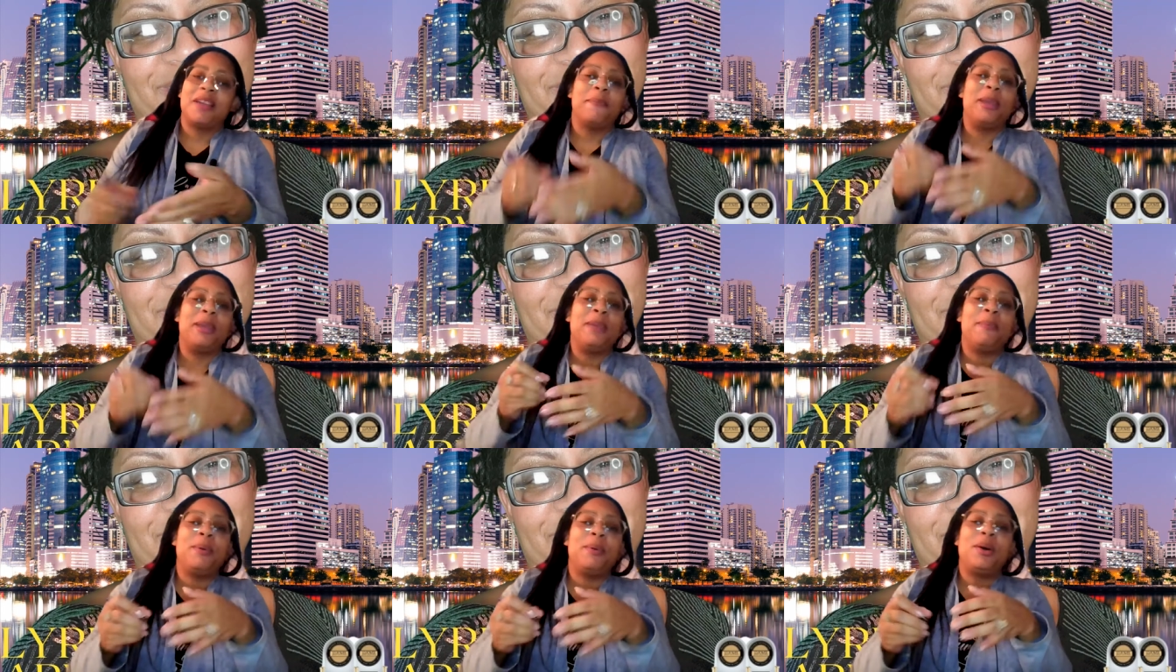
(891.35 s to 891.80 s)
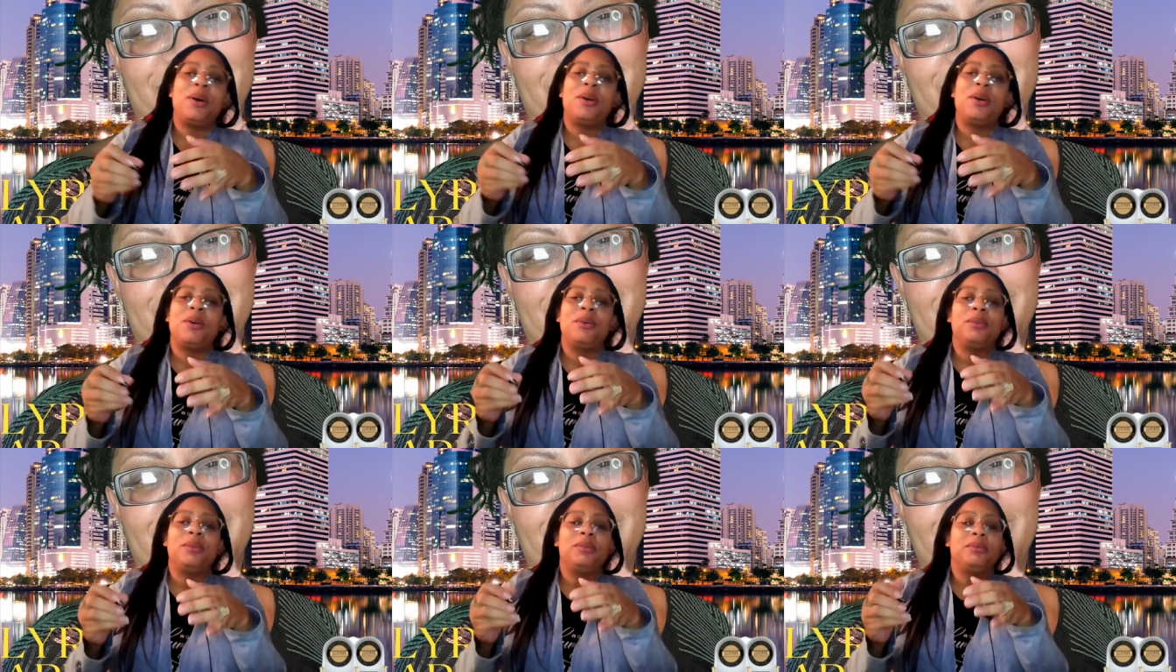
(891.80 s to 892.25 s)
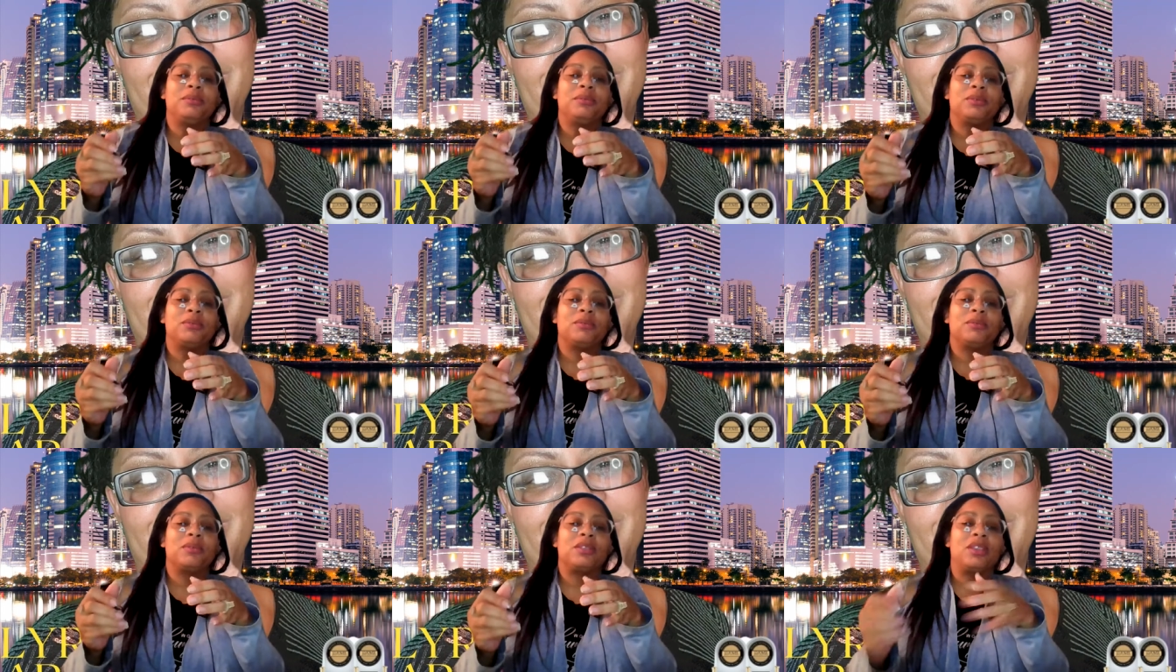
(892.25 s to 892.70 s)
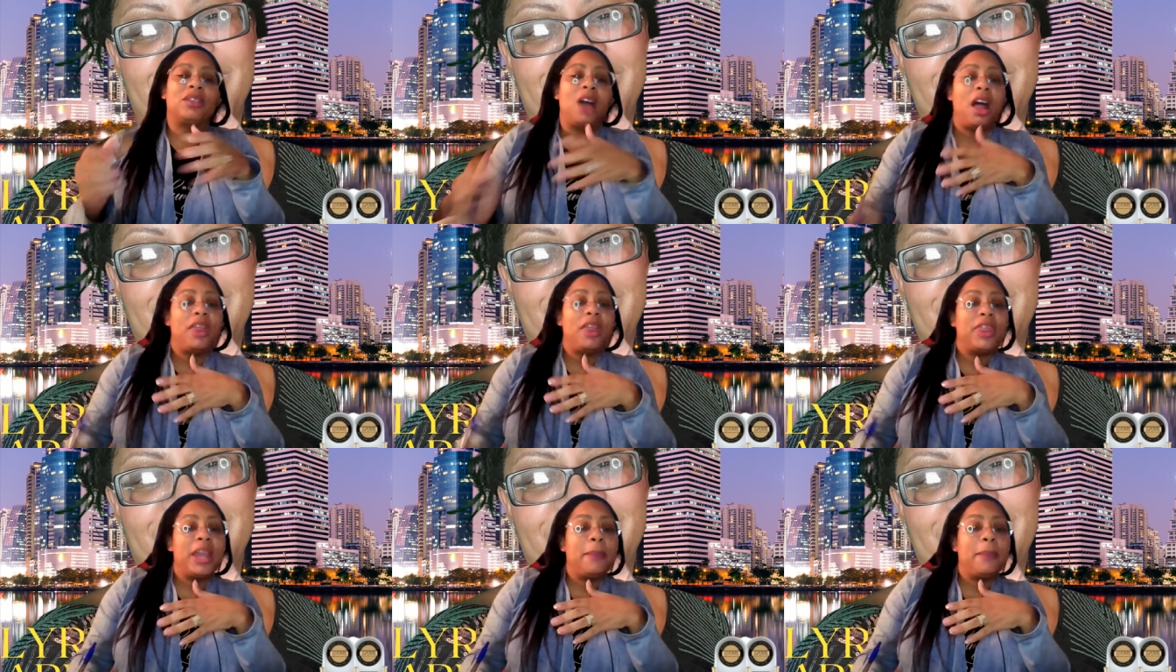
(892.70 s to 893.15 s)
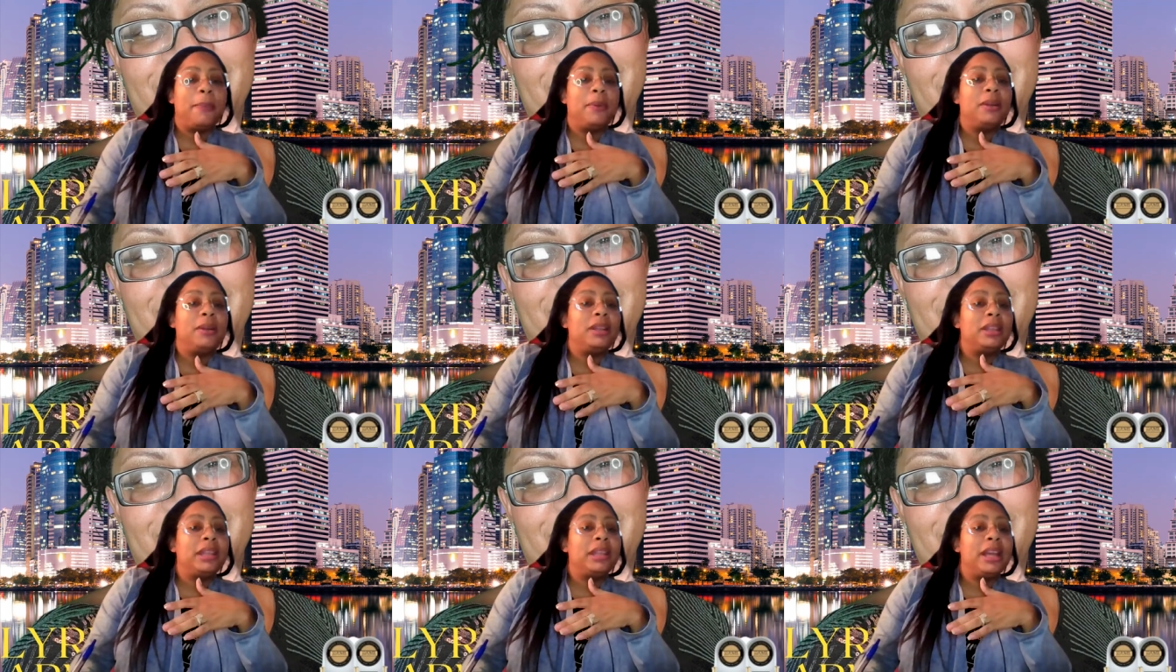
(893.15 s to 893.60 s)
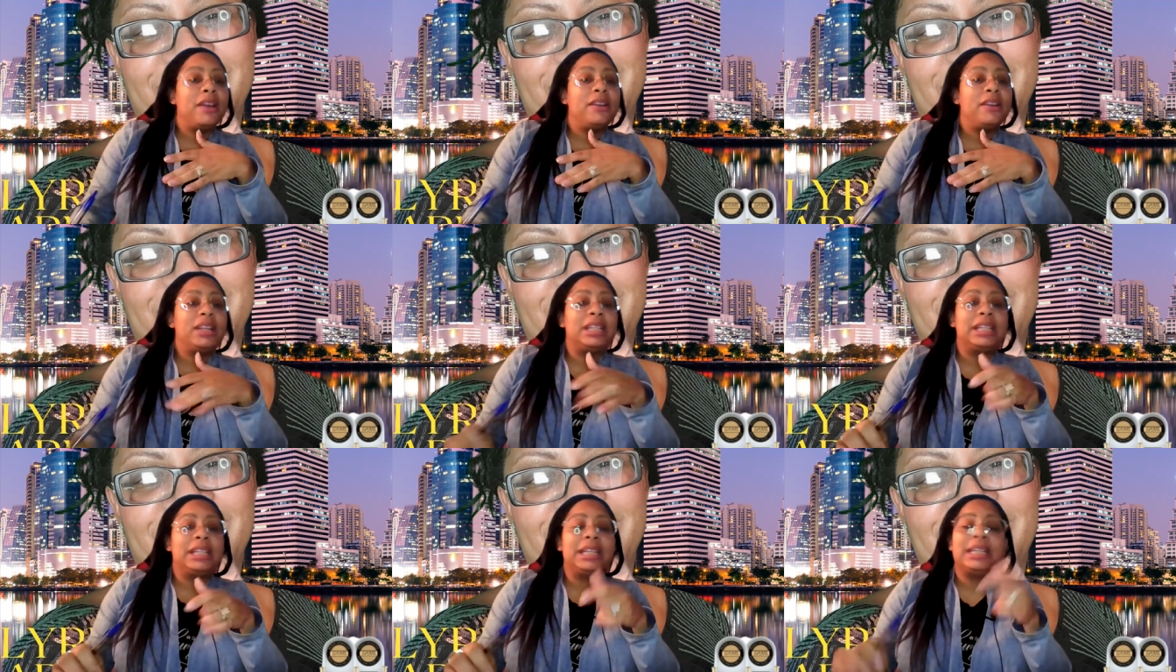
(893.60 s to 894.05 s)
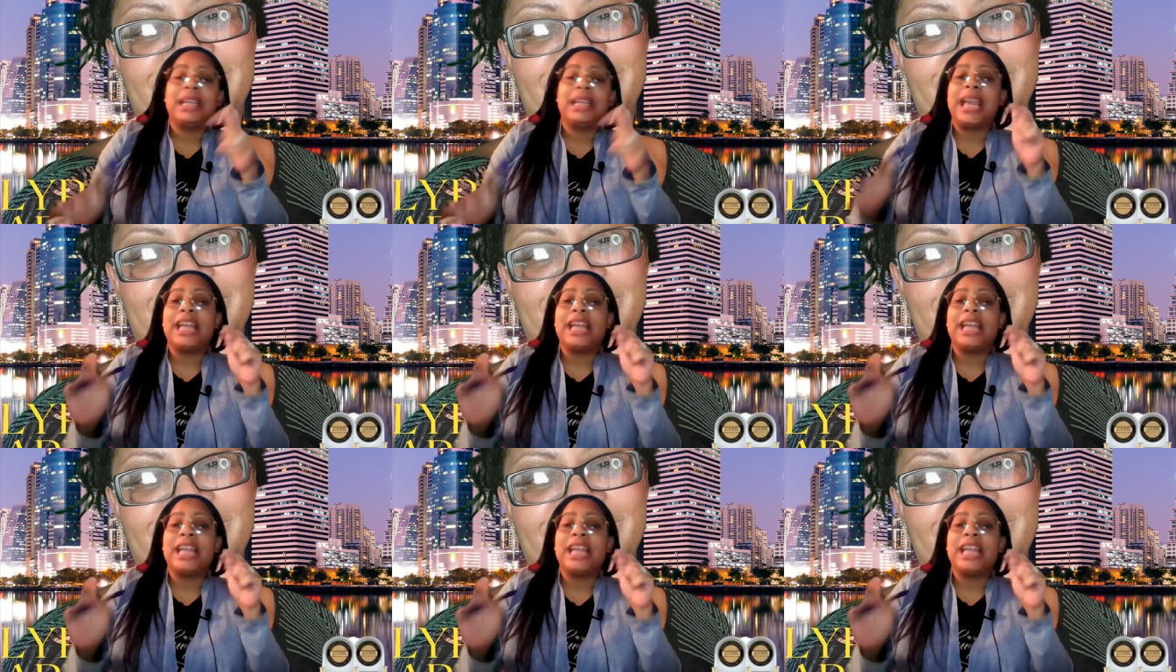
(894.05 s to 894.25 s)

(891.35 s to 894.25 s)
People thought they put it there and it didn't.